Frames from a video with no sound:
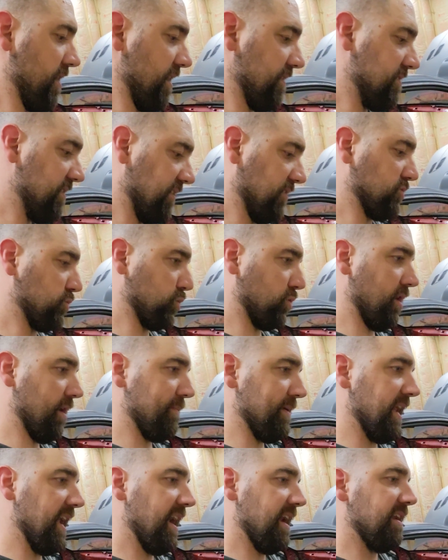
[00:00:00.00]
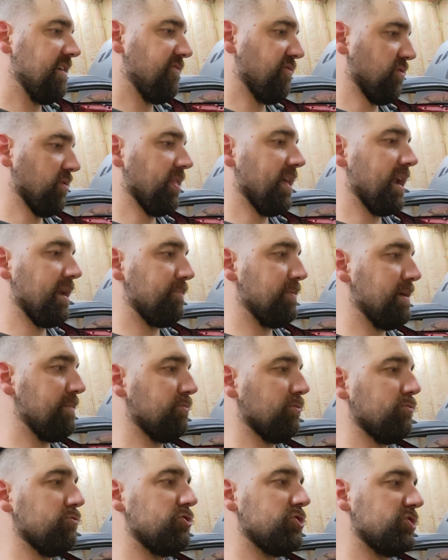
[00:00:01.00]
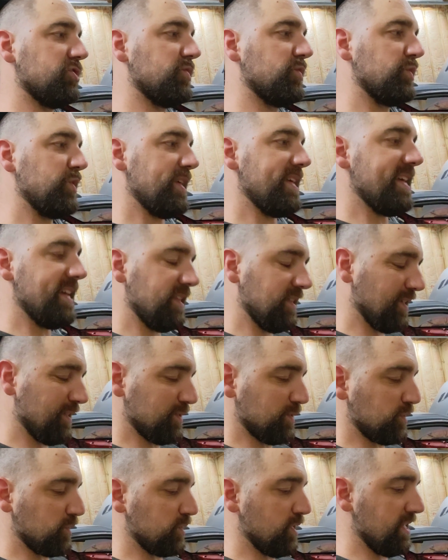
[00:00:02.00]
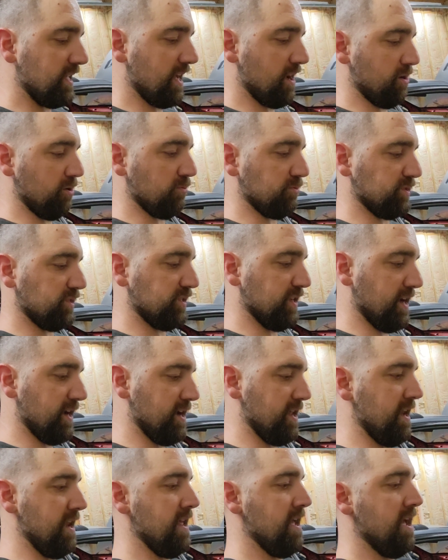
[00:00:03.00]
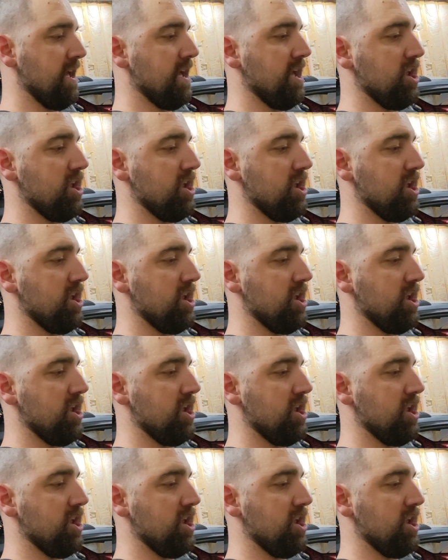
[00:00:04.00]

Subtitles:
I think this will come in handy for a lot of people, just seeing this, seeing how it was done,